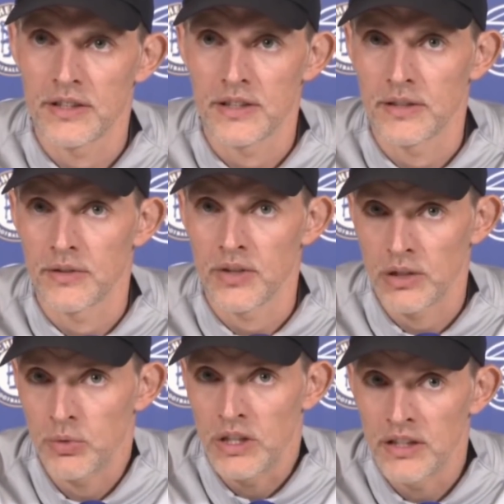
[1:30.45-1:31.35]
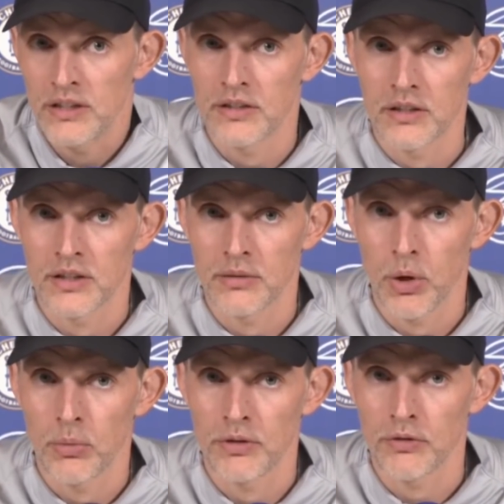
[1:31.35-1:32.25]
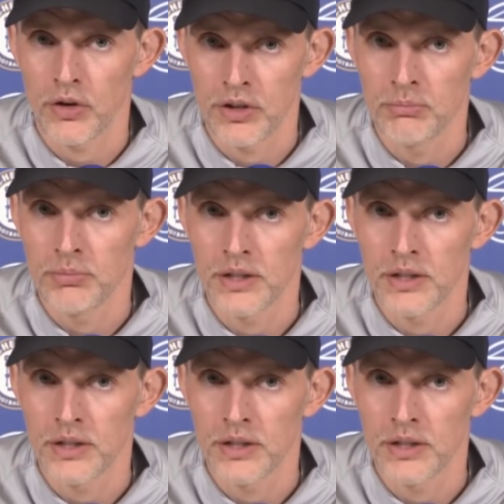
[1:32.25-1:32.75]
that we need in the moment for him,